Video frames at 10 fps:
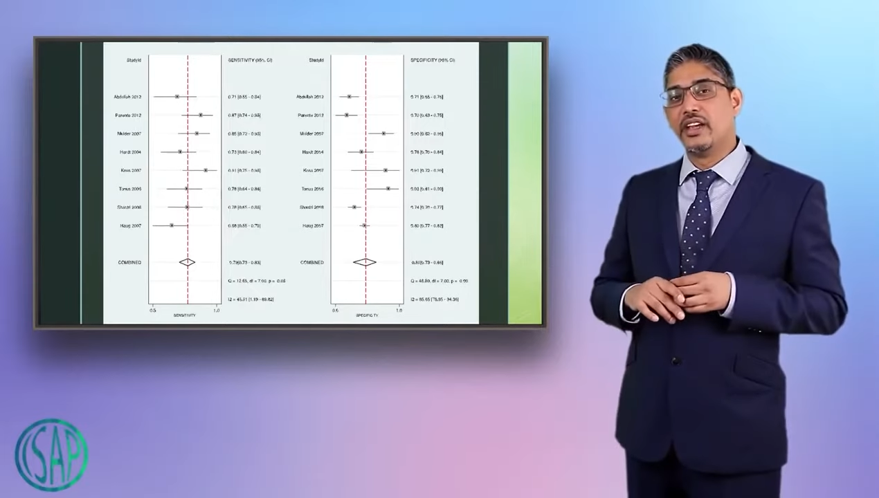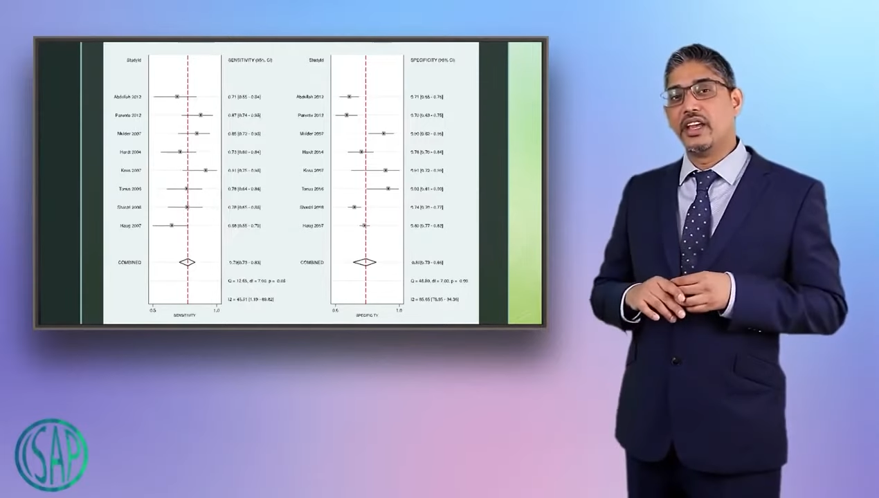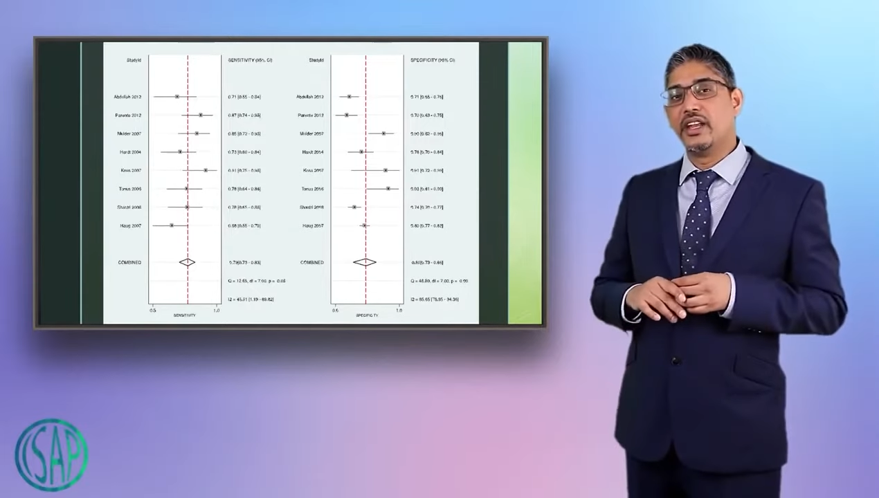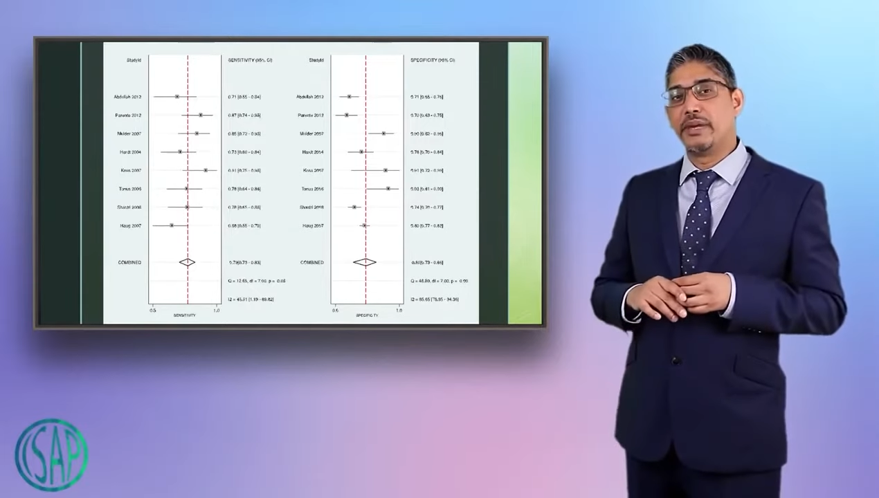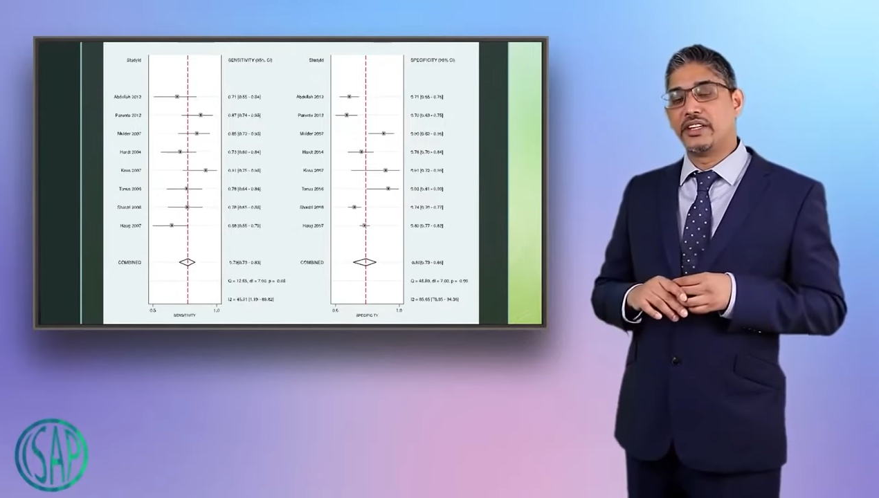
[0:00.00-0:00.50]

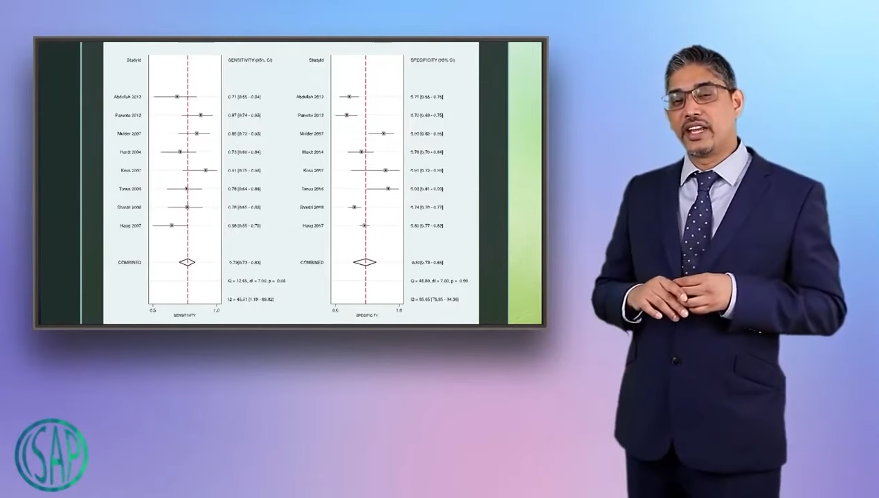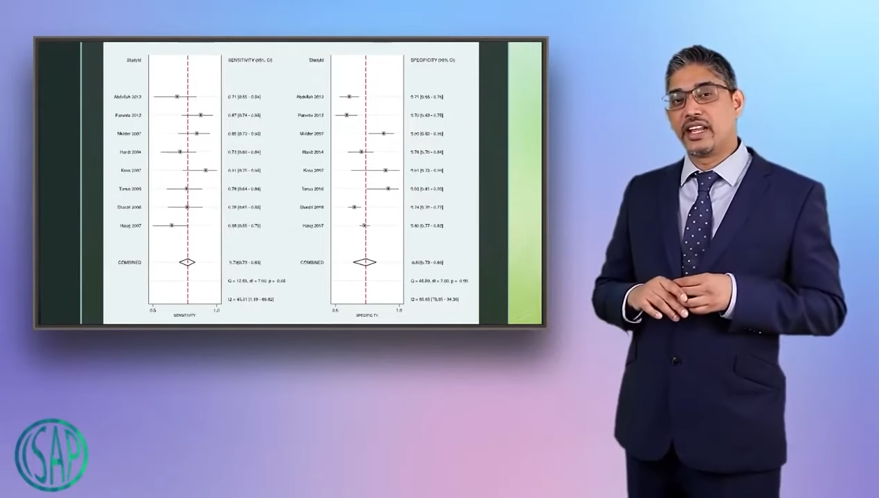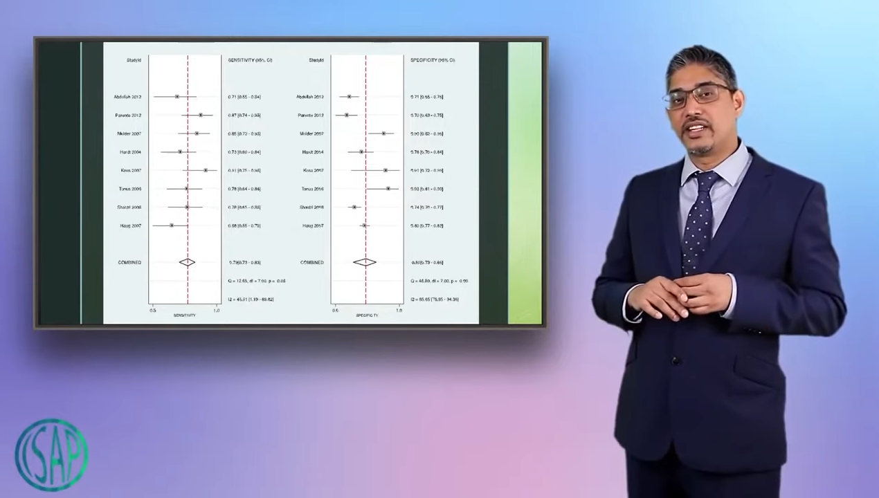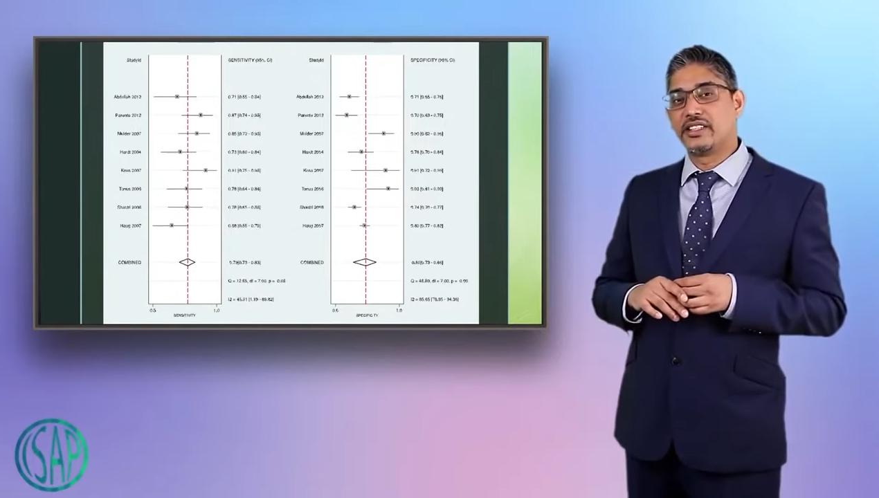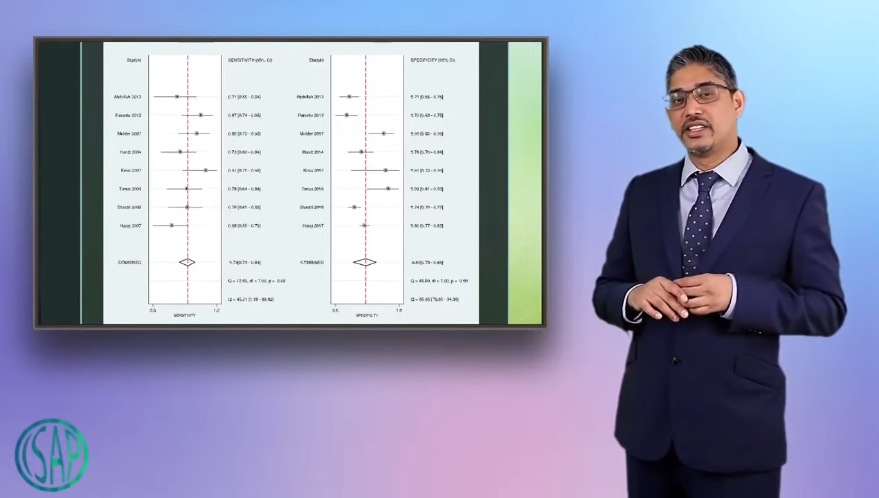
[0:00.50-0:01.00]
in a
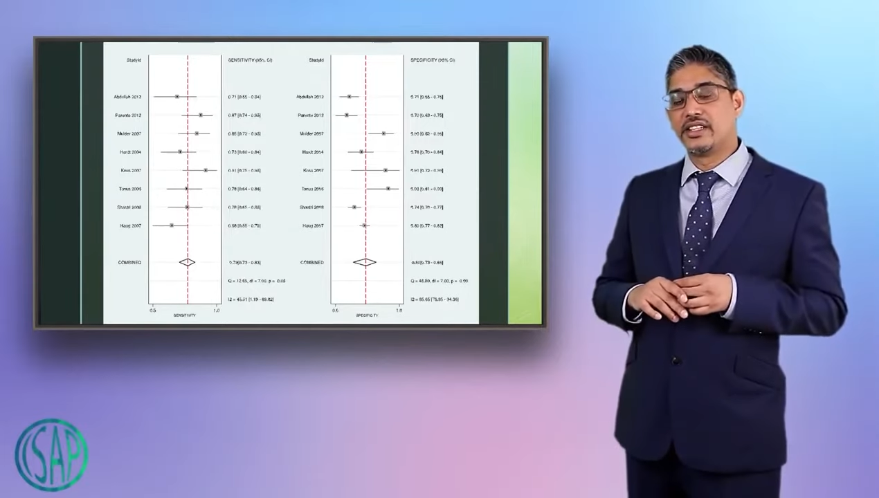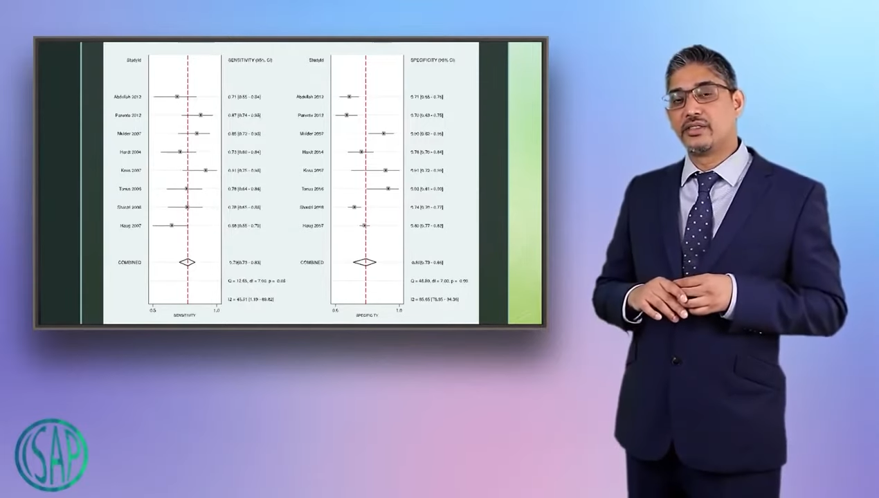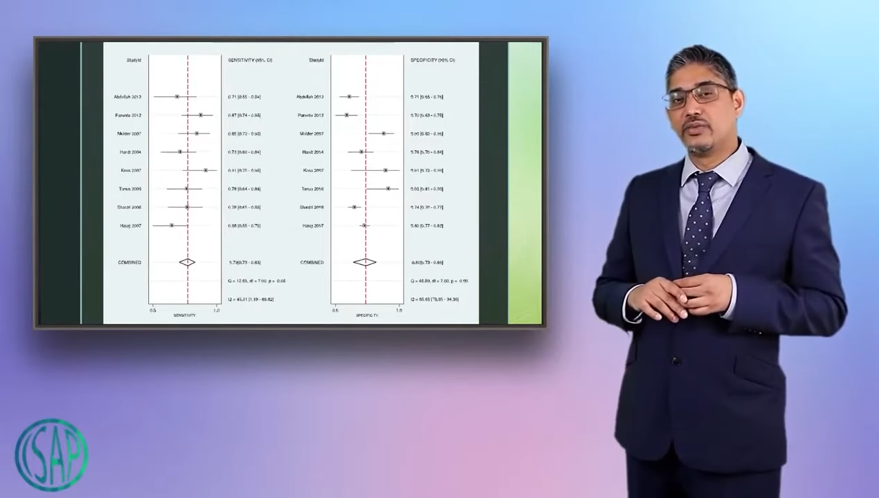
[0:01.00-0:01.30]
meta-analysis,